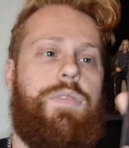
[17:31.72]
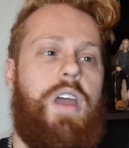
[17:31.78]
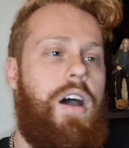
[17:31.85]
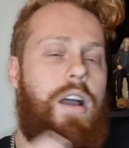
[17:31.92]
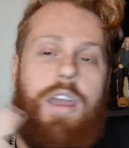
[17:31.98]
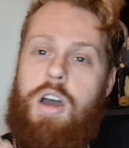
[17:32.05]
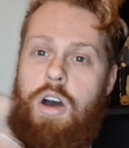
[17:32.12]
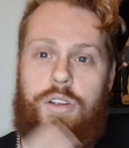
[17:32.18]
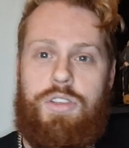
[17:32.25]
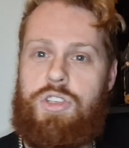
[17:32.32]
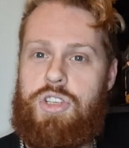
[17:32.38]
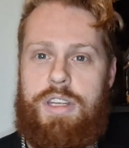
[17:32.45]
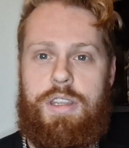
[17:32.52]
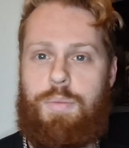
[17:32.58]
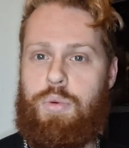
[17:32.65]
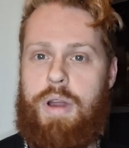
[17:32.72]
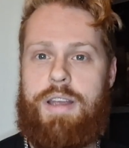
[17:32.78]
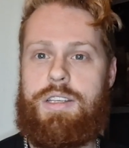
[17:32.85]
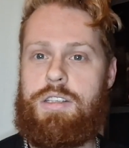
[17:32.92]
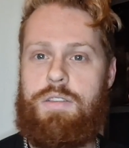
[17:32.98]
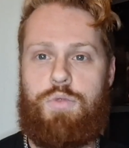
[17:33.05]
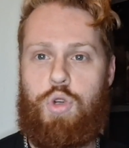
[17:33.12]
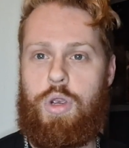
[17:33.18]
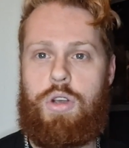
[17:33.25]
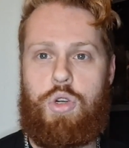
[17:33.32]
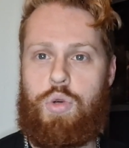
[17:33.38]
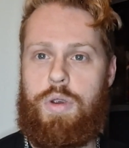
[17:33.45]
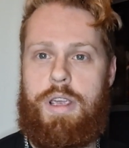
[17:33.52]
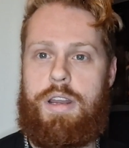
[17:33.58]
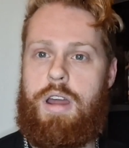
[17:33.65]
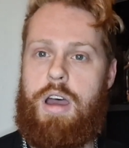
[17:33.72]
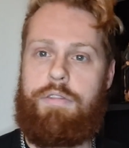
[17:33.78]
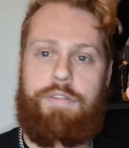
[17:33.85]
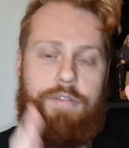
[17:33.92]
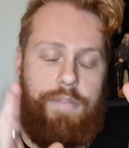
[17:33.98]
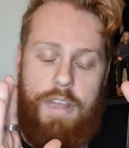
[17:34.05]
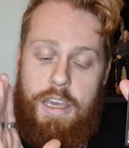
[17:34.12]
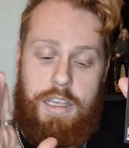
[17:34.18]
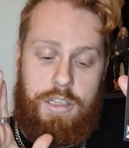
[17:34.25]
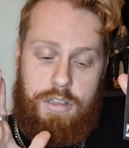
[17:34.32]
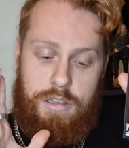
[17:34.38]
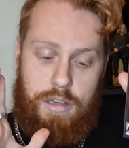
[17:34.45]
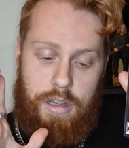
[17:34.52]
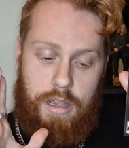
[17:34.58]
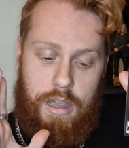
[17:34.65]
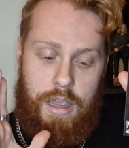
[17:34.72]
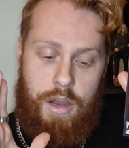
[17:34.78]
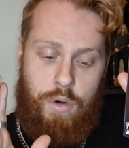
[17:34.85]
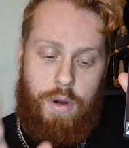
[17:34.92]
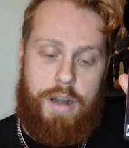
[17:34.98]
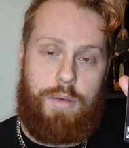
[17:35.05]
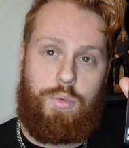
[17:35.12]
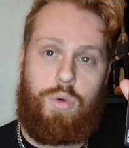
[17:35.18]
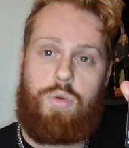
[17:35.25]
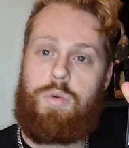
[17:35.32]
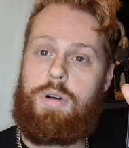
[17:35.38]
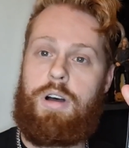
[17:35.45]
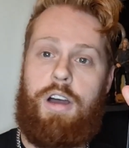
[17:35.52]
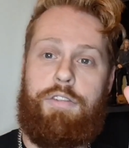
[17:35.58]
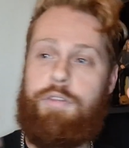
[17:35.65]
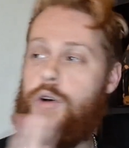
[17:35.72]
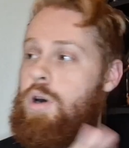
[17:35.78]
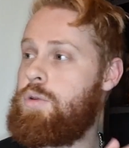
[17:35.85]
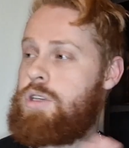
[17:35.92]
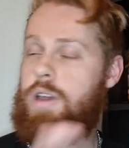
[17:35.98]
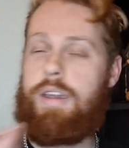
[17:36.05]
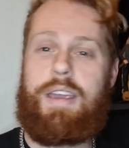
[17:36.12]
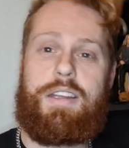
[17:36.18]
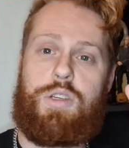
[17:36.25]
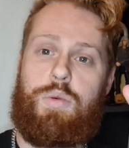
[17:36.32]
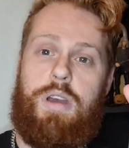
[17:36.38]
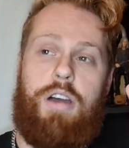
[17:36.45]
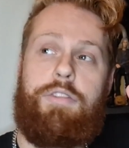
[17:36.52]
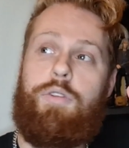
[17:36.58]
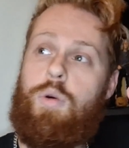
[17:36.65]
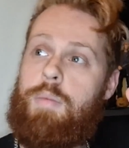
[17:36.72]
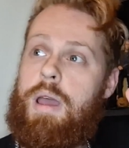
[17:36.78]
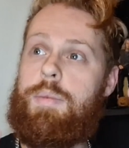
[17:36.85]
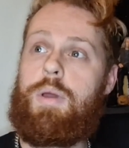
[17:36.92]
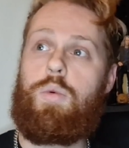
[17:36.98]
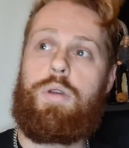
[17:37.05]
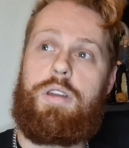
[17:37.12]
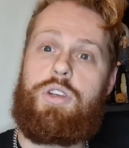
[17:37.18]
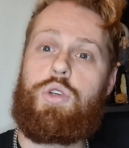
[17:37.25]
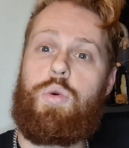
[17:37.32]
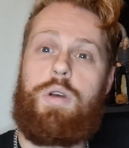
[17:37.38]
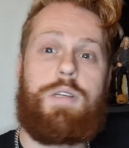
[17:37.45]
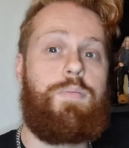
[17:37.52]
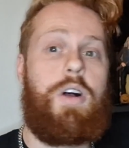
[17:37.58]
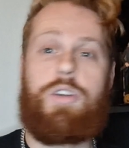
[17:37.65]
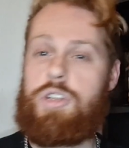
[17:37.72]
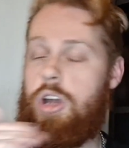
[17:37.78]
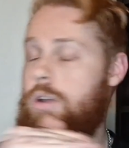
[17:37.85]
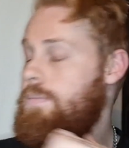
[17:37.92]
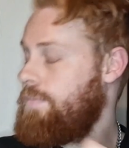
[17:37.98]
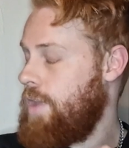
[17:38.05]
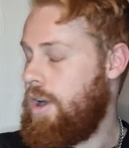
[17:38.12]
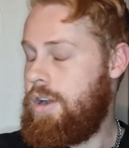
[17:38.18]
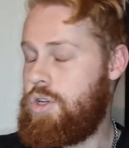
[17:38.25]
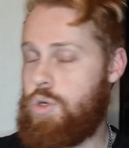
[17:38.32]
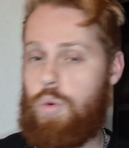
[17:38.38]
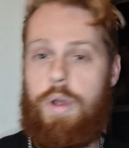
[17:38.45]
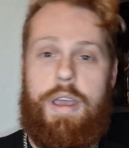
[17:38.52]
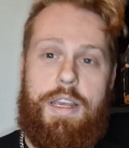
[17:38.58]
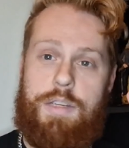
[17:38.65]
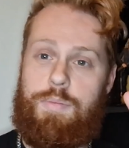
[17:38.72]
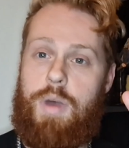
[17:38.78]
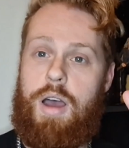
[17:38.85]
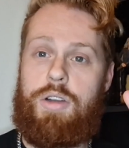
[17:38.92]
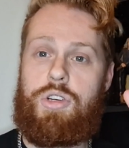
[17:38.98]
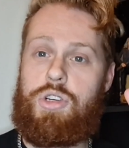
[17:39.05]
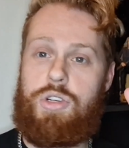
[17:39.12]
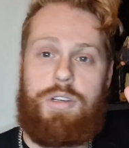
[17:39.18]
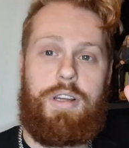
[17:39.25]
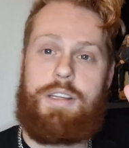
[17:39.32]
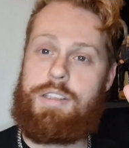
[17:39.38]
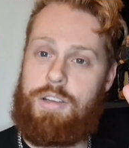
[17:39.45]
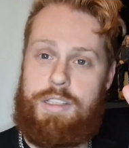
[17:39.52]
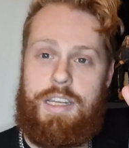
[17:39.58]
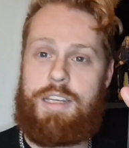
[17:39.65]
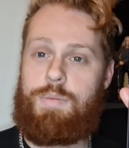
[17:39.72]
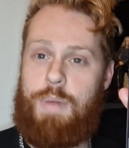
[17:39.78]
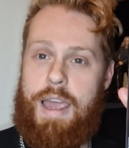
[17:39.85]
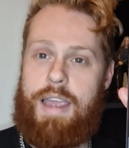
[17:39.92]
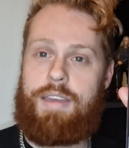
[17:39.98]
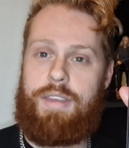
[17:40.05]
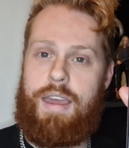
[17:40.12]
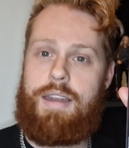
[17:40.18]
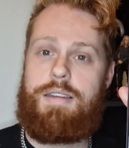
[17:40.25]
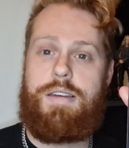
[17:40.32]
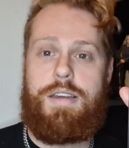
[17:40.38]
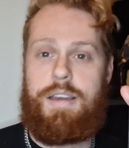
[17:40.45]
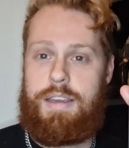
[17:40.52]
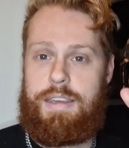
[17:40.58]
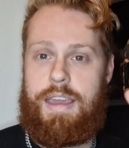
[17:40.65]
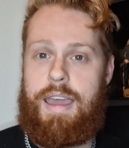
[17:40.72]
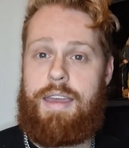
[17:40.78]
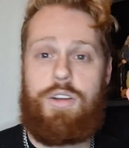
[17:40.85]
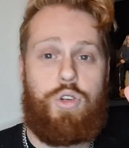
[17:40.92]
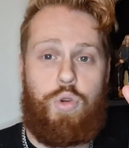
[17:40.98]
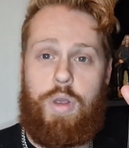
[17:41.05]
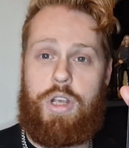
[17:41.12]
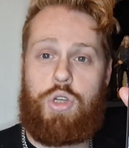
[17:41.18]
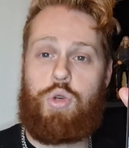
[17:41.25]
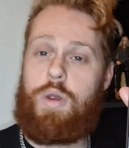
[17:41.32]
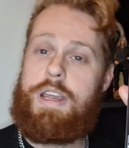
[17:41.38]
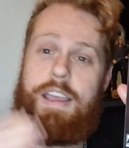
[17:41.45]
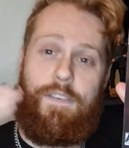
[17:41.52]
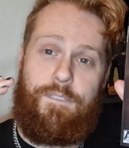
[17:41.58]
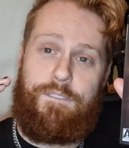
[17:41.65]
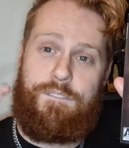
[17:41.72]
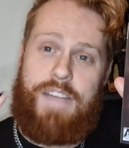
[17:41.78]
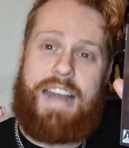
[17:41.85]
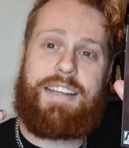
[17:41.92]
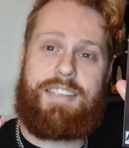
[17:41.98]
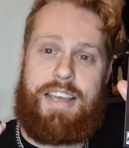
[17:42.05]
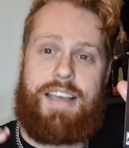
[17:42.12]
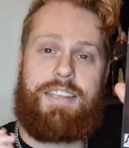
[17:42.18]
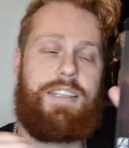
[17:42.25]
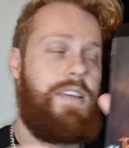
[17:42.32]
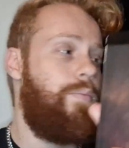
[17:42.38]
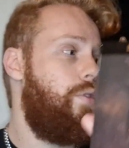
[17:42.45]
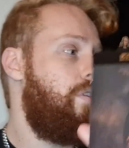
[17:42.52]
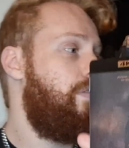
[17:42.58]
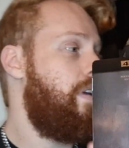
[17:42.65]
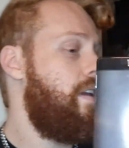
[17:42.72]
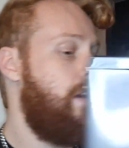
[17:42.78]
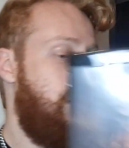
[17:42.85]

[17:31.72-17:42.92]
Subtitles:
I can't sing the praises of Trick or Treat enough. It is incredible. I thought I was going into it, I thought maybe I wouldn't enjoy it as much. No, I enjoy it as much as I did back then. Yeah, Trick or Treat, fantastic movie.